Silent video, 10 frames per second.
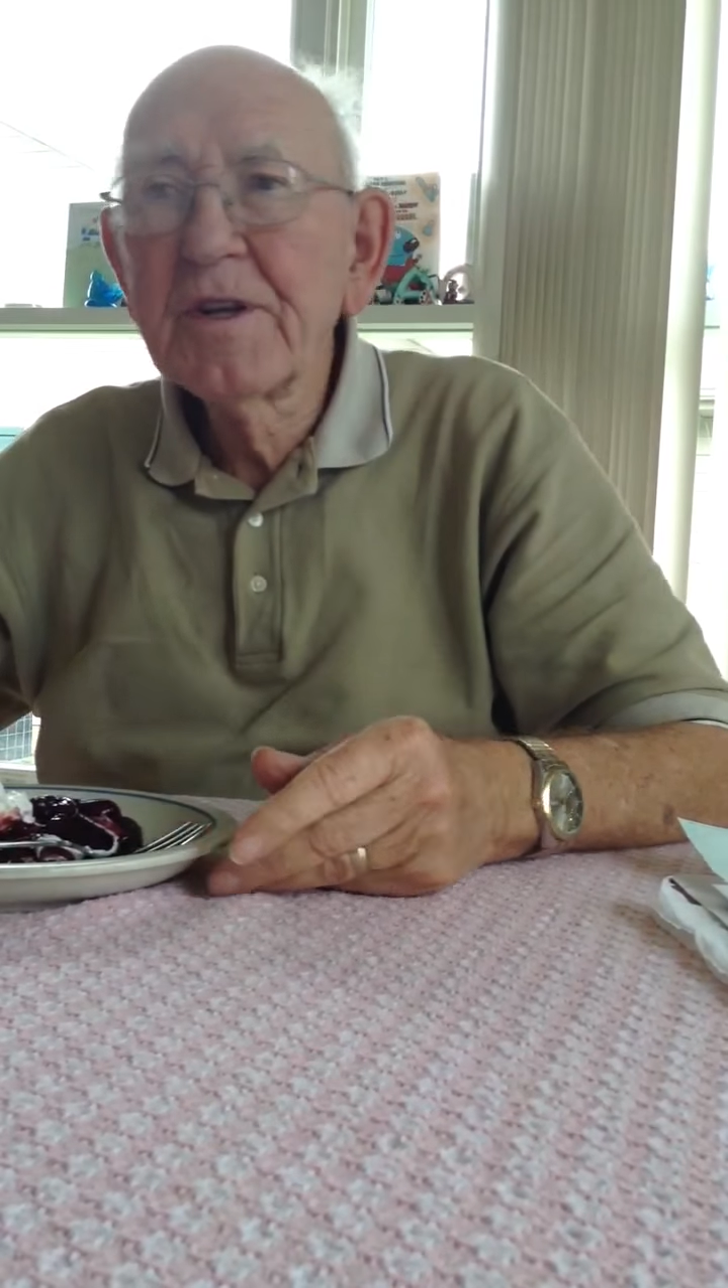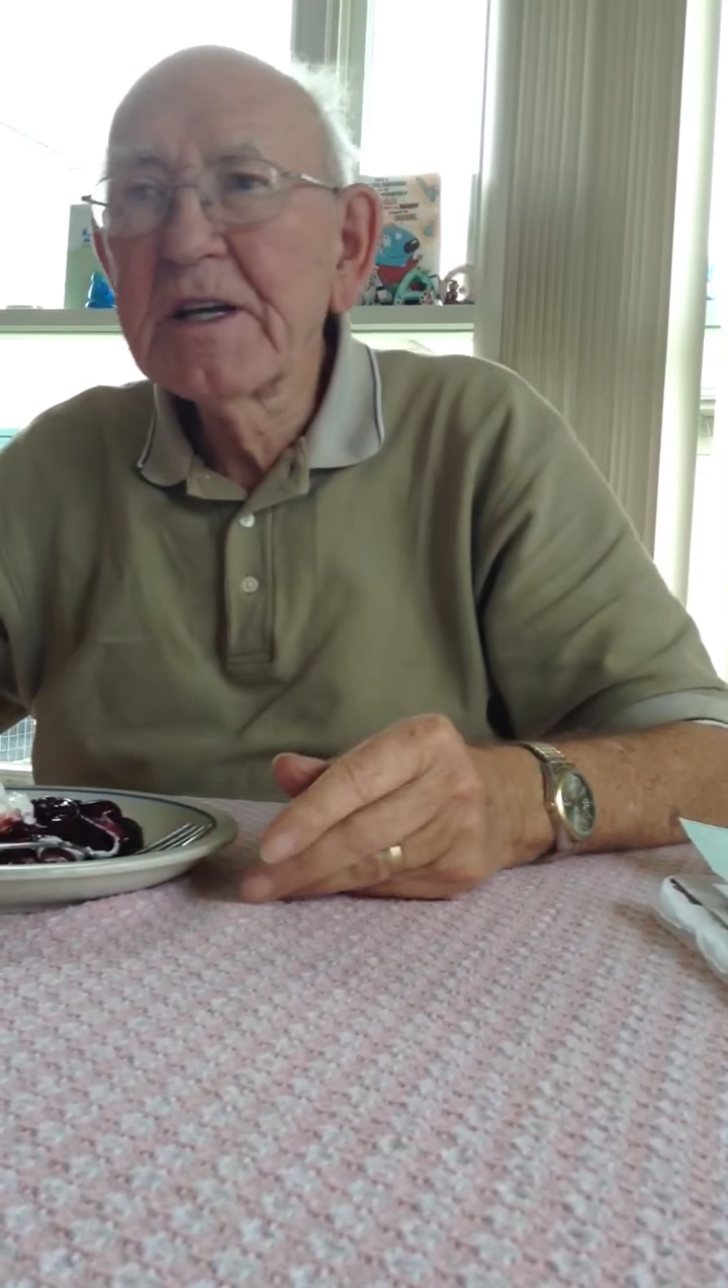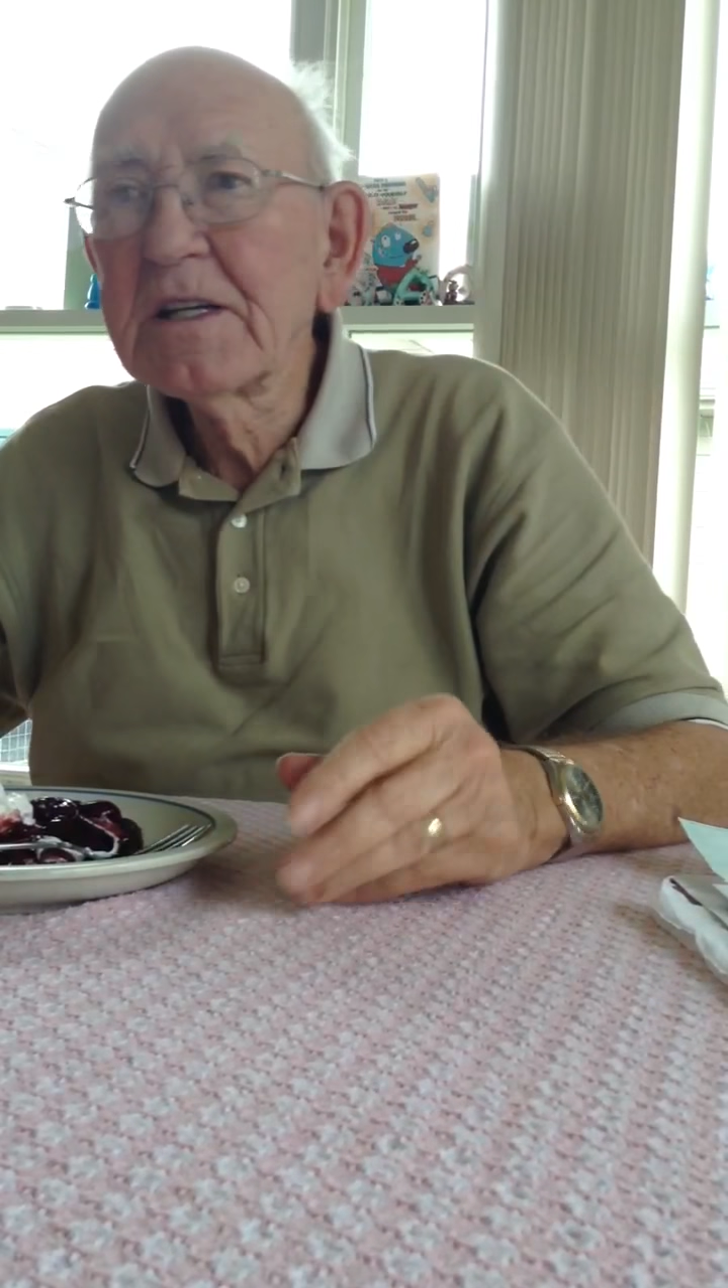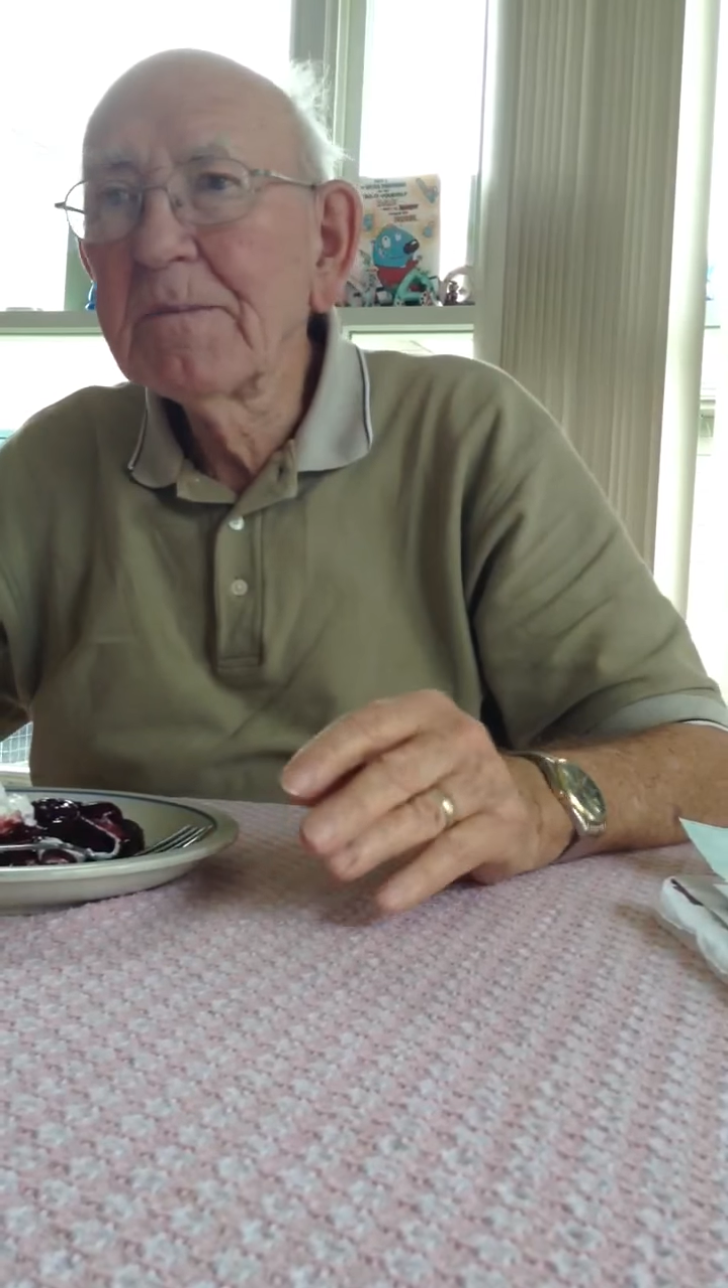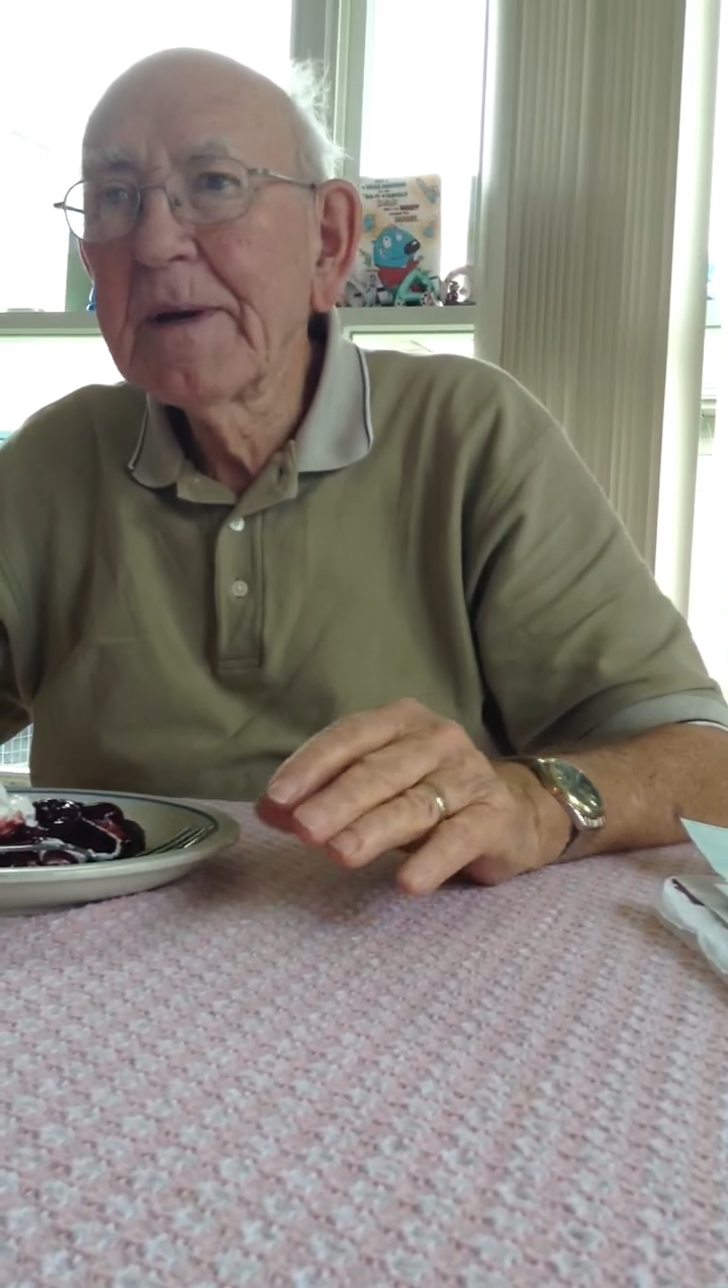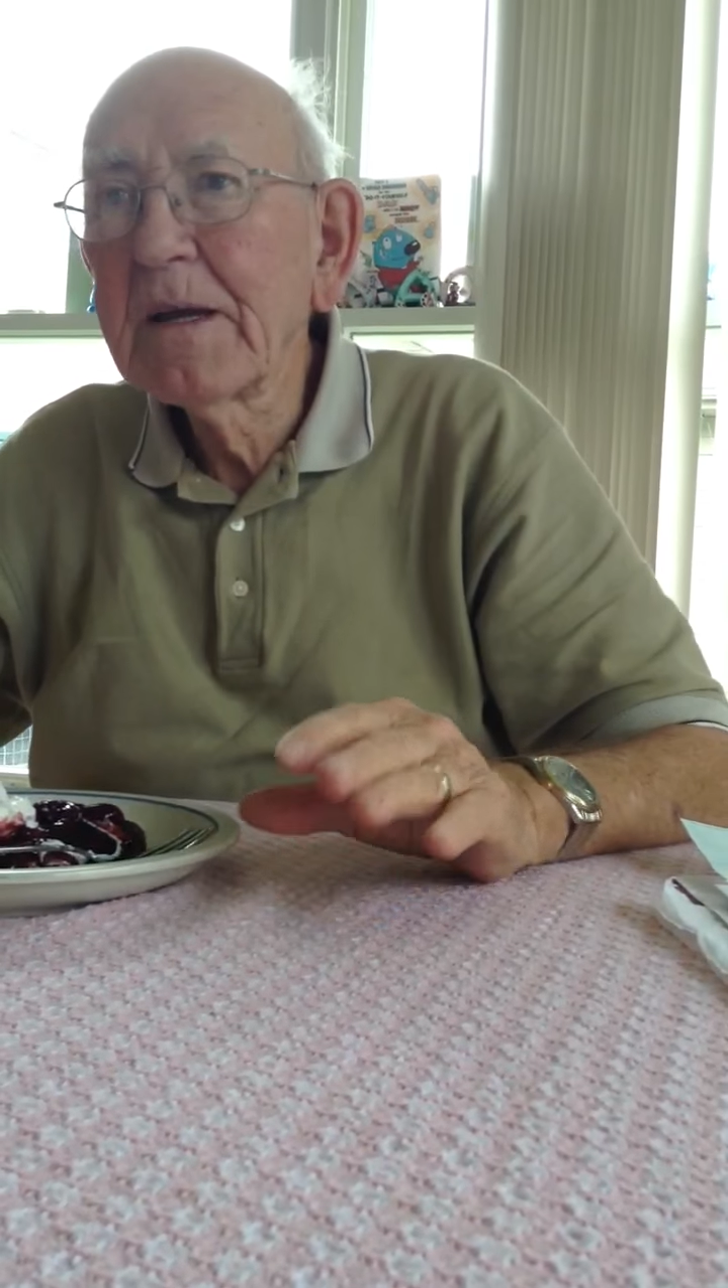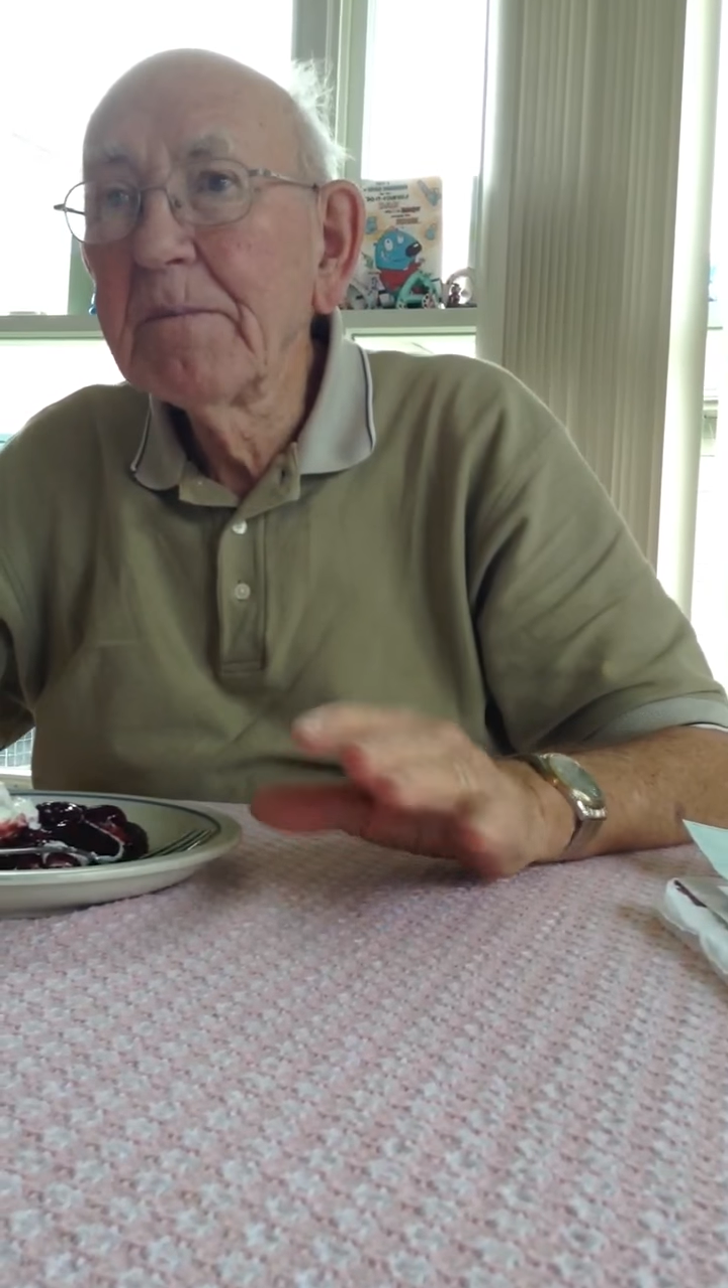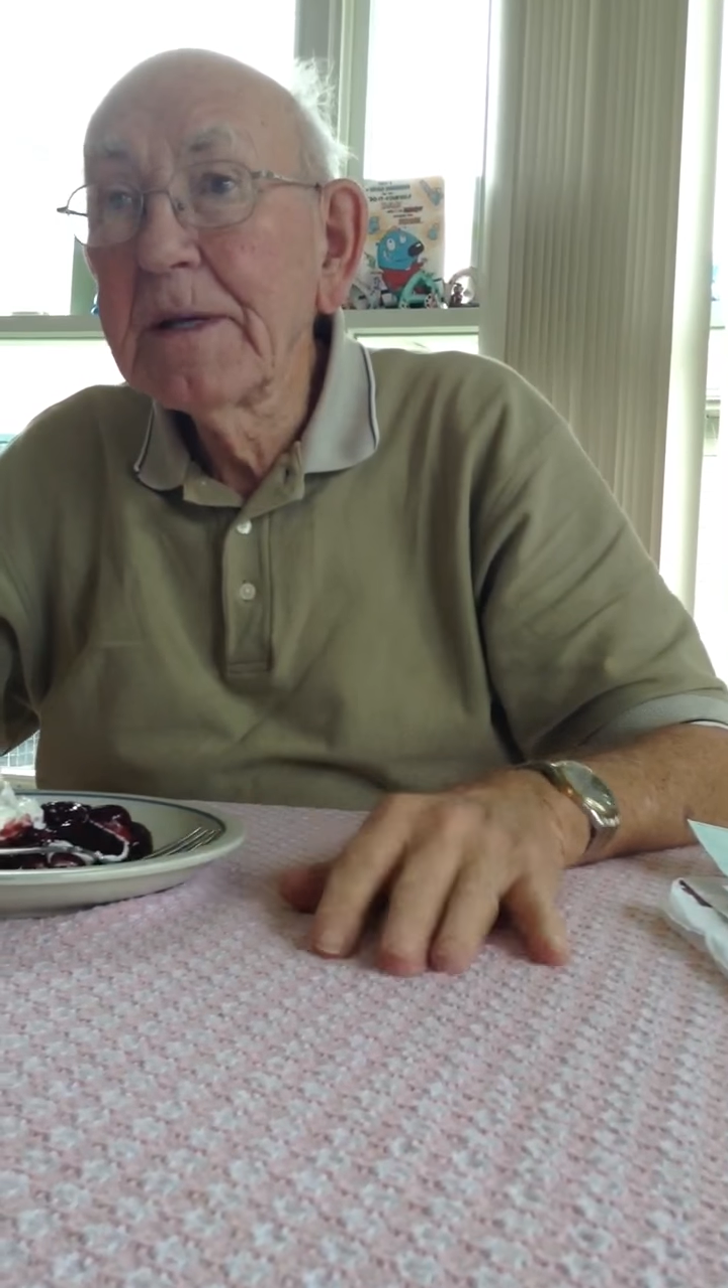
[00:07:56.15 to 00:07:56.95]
things would make